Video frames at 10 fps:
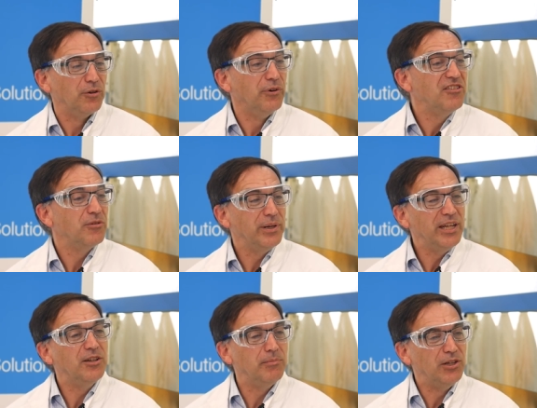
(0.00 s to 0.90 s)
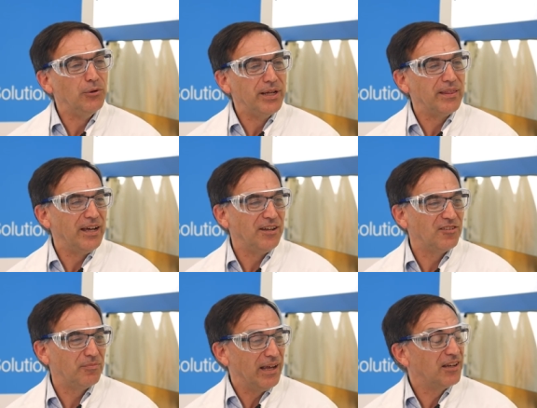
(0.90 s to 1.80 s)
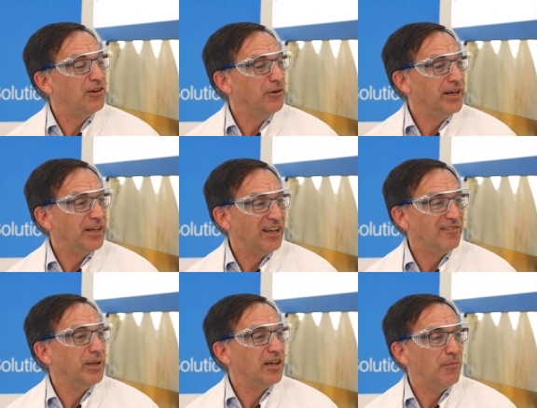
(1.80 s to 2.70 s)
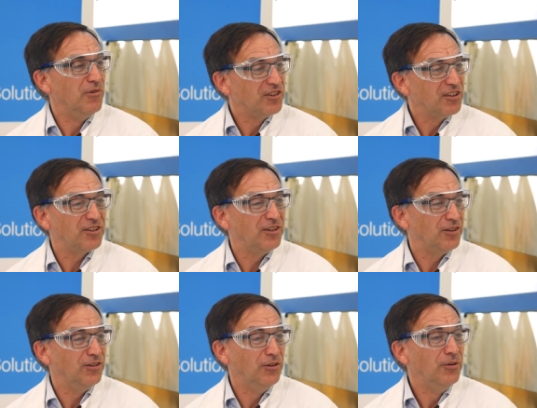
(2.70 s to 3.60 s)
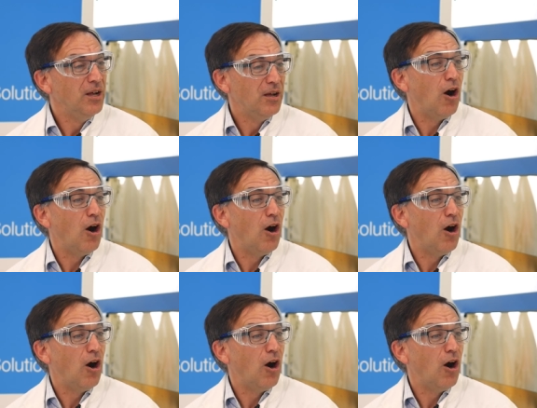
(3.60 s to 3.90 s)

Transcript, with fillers: And the reason we need to be doing that is bacteria have become resistant to